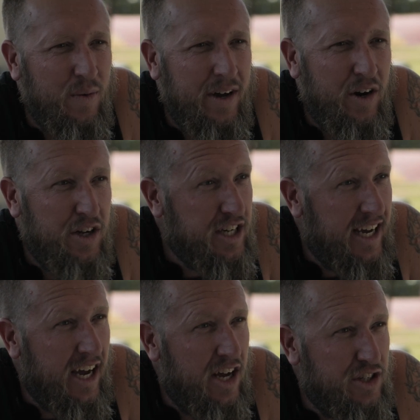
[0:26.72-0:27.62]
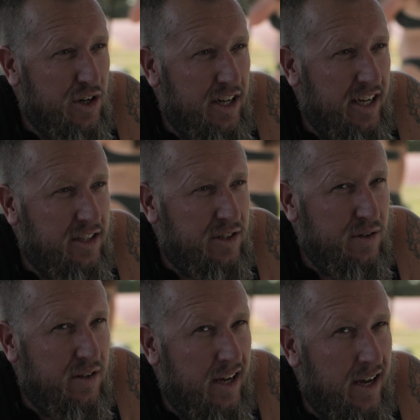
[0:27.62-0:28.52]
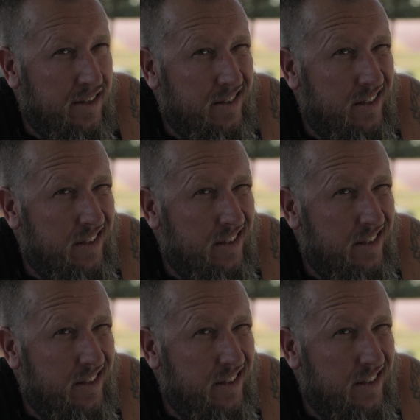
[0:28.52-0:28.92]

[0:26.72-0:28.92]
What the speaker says: We got a Jayco Journey 2016